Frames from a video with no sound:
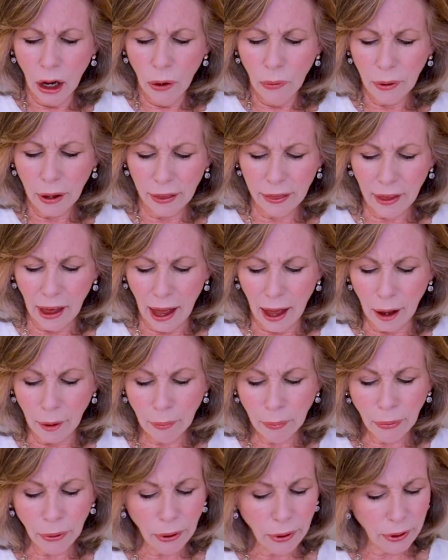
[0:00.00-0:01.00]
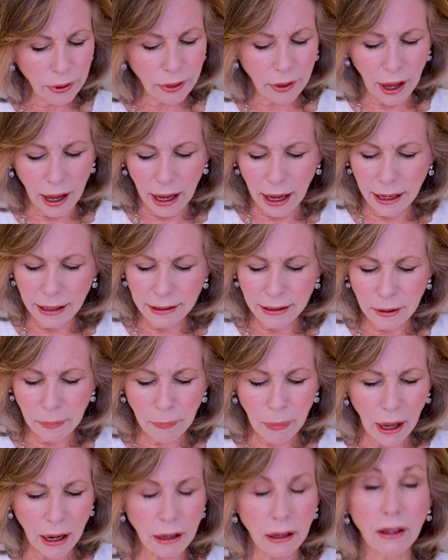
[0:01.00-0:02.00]
We have the Emperor, the Ace
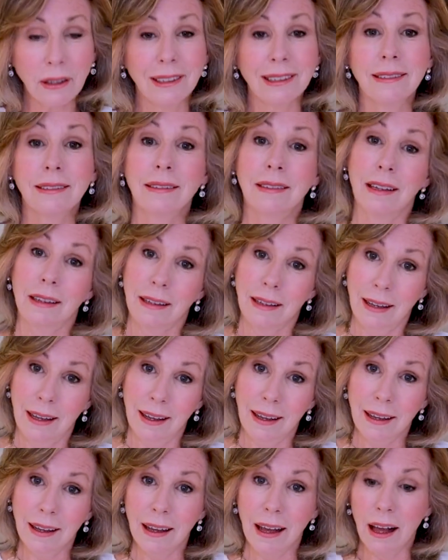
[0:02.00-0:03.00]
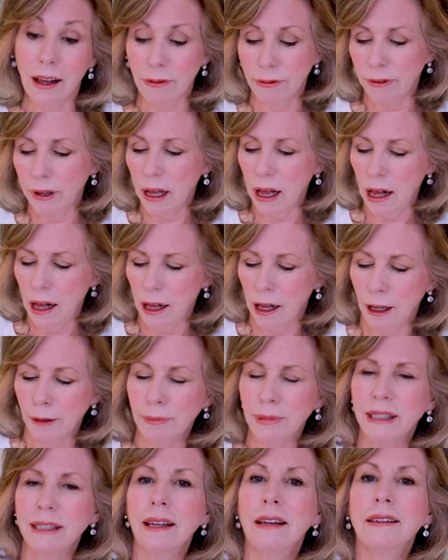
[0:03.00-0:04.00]
of Pentacles, the King of
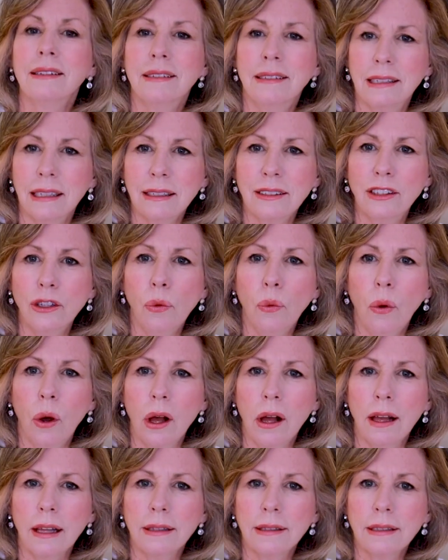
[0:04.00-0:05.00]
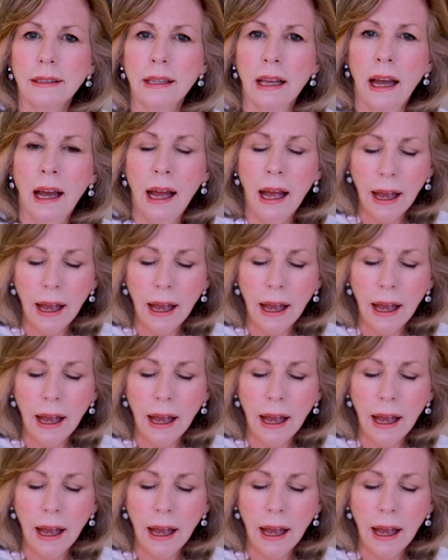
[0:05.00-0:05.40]
Cups, Six of Wands,